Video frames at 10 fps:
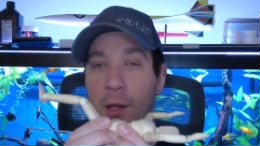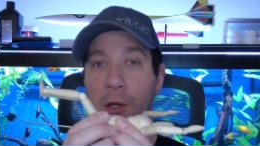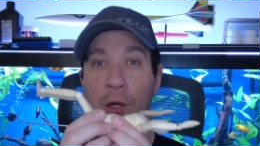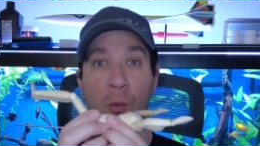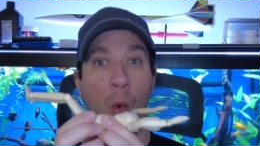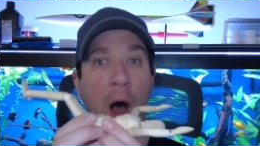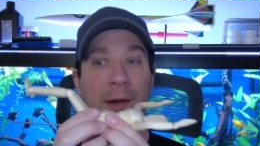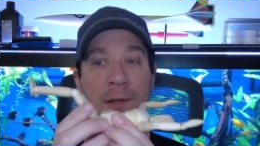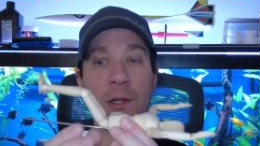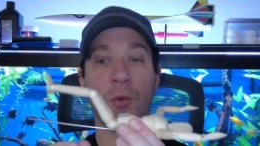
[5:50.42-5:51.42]
you
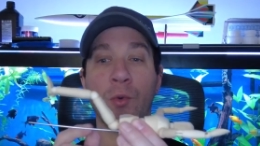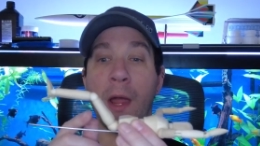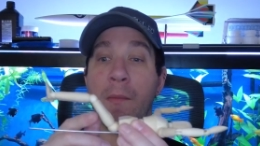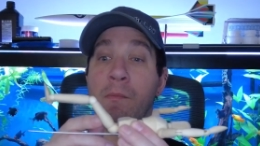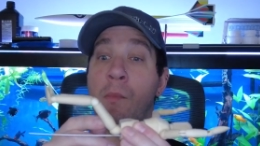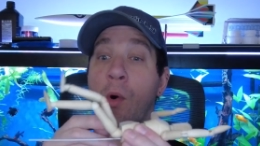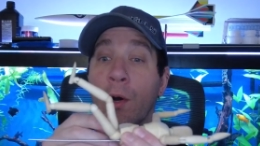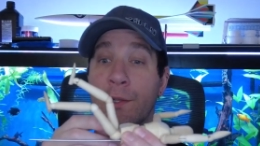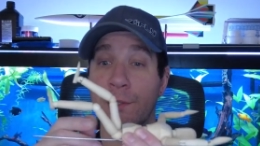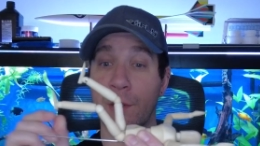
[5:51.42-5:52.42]
want to create
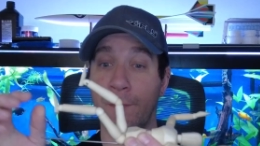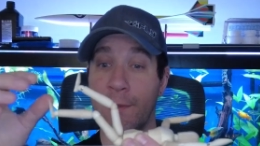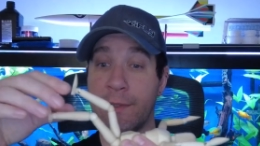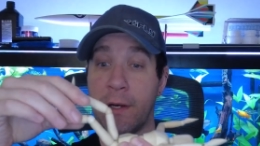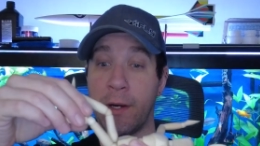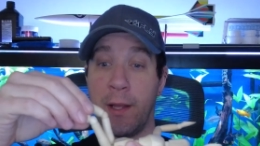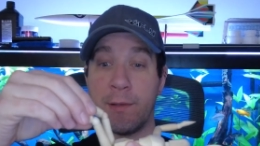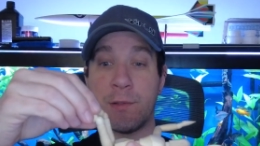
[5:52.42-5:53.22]
more surface area.